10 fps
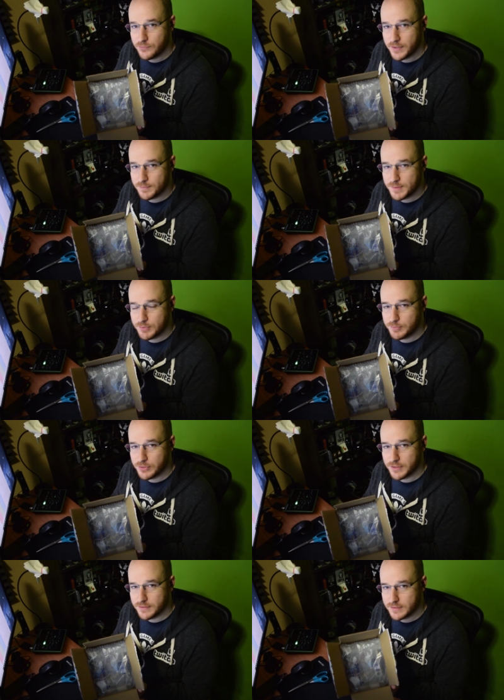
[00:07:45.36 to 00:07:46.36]
when people
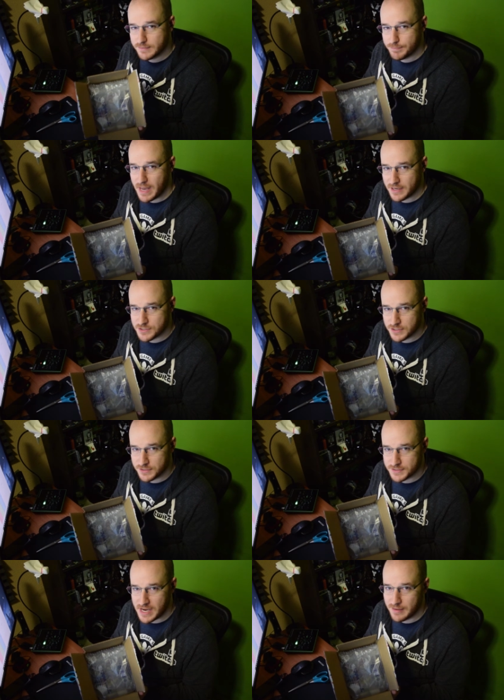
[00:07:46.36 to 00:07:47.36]
put packaging
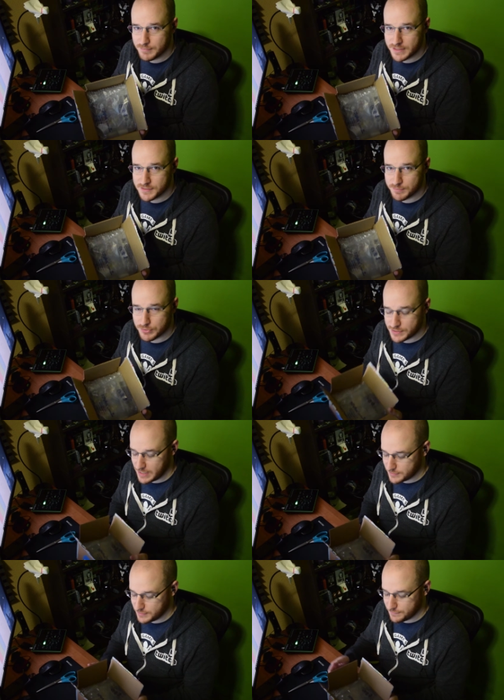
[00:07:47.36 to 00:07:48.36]
on top because it
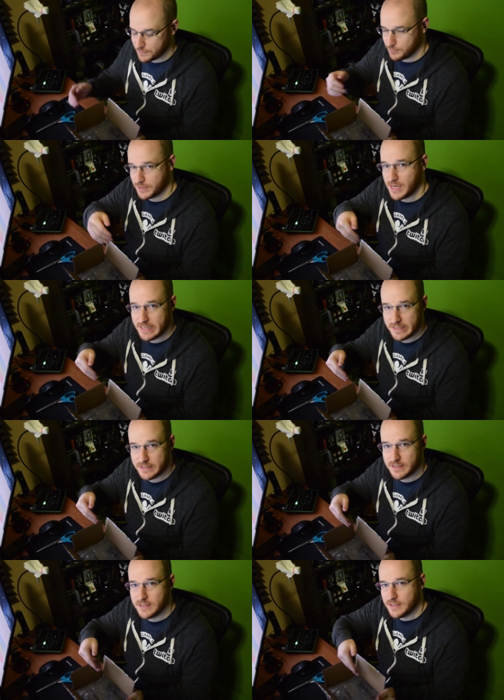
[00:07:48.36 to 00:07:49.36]
protects it from cutting.
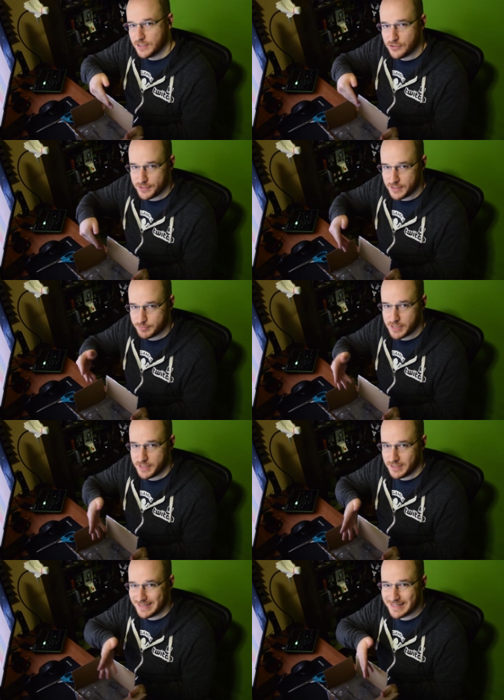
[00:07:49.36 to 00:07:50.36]
You don't end up
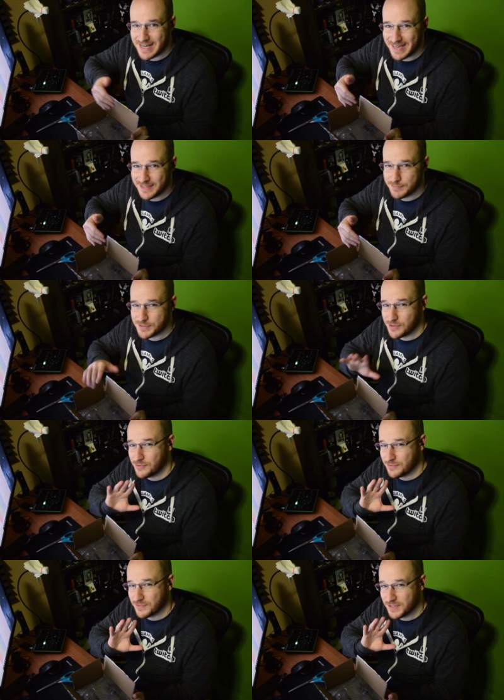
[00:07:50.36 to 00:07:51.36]
cutting into the item.
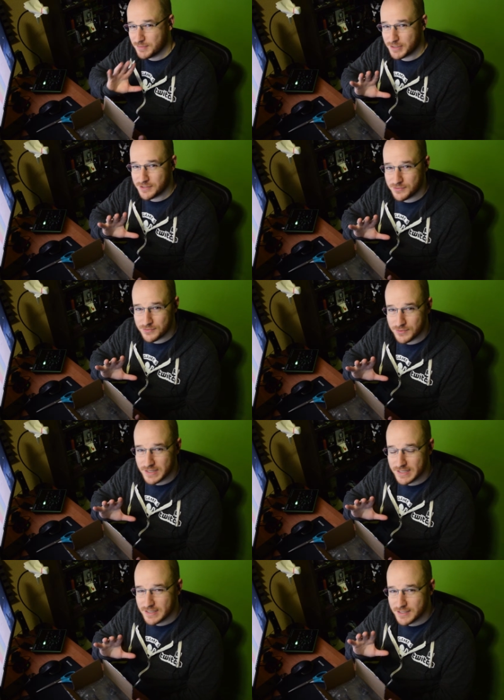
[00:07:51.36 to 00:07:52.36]
So for anybody who
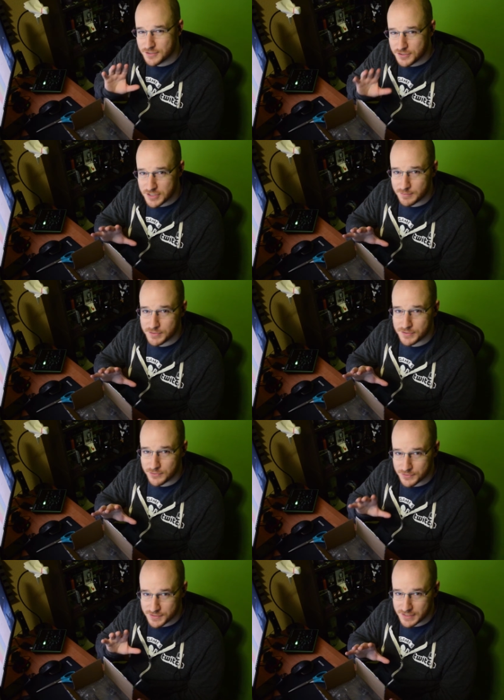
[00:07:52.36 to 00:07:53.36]
ships
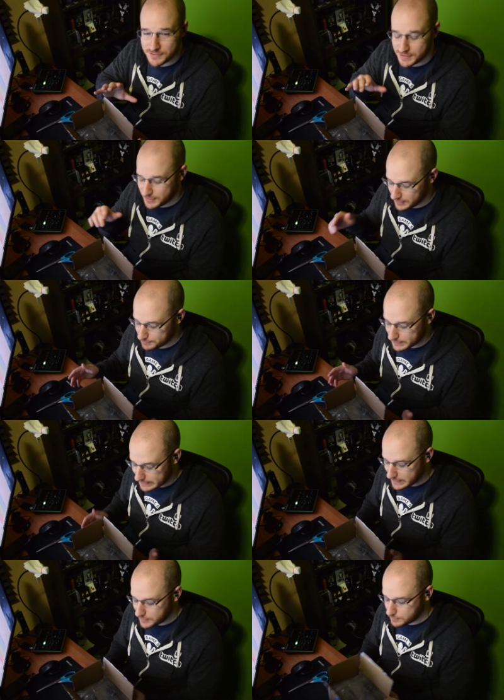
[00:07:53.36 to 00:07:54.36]
or sells anything,
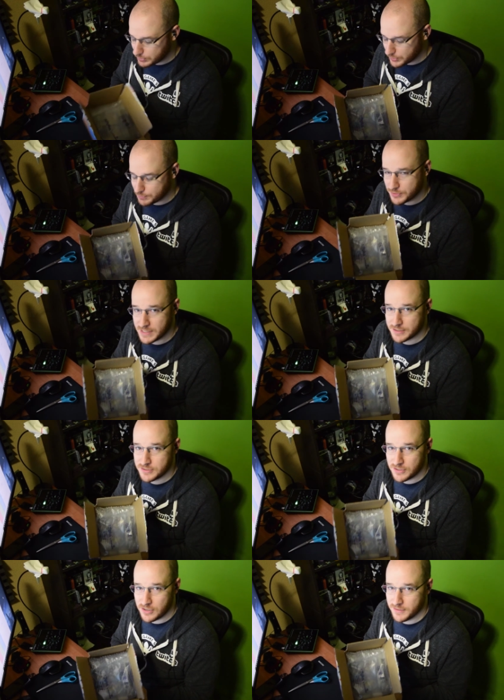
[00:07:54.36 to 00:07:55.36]
please put
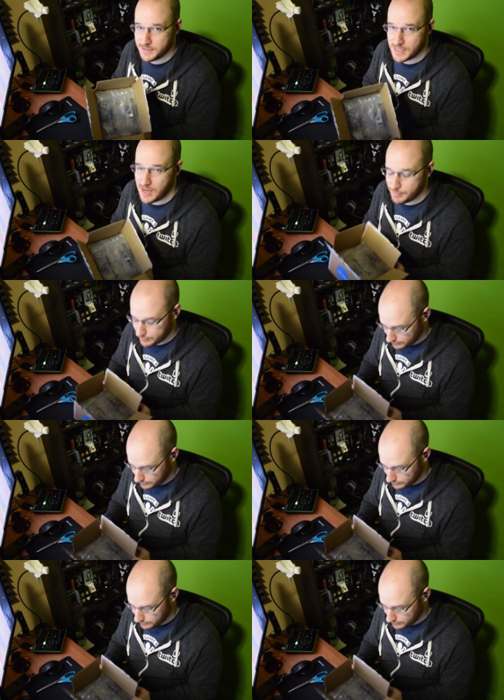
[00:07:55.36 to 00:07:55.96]
protection on the top.